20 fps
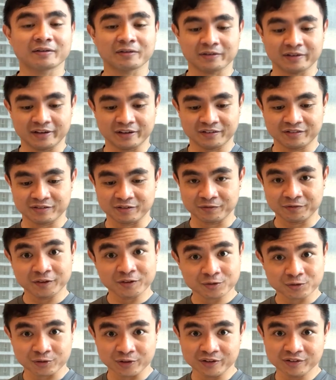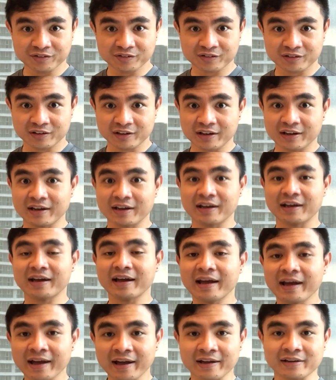that's of interest,
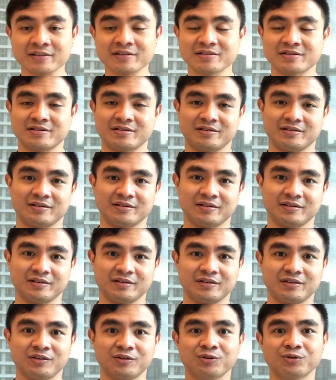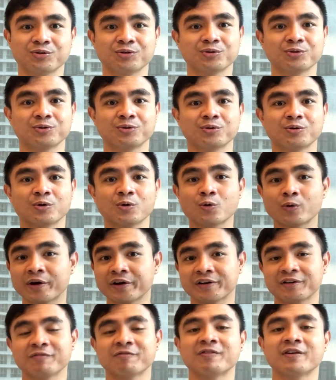and you
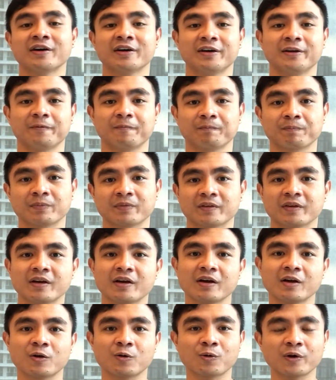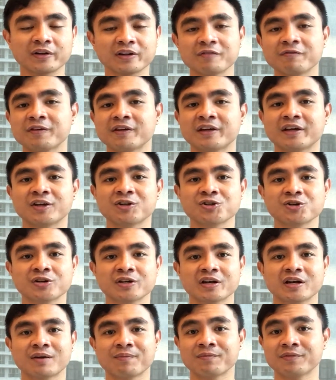quantify it. Quantification
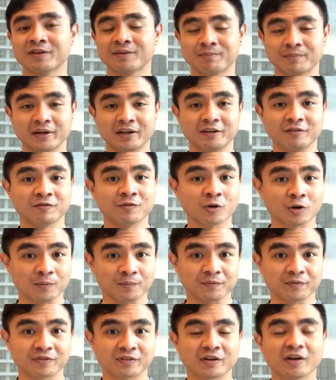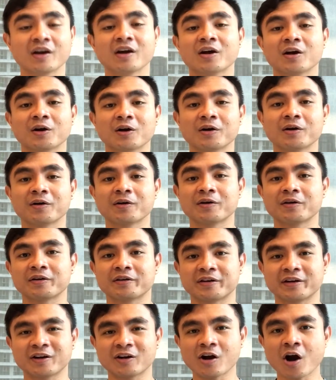comes in many forms.
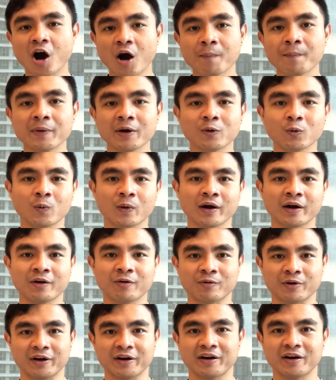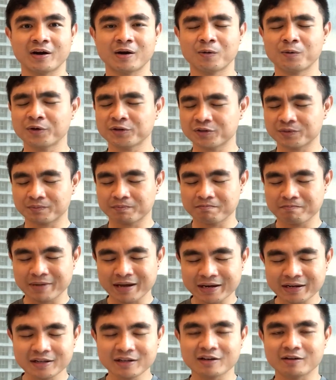The common one right now, which
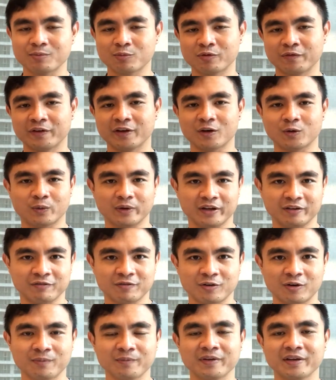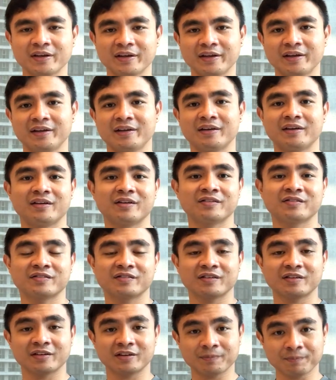many are moving away from, is
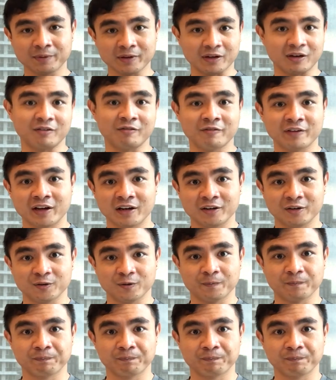the PR value.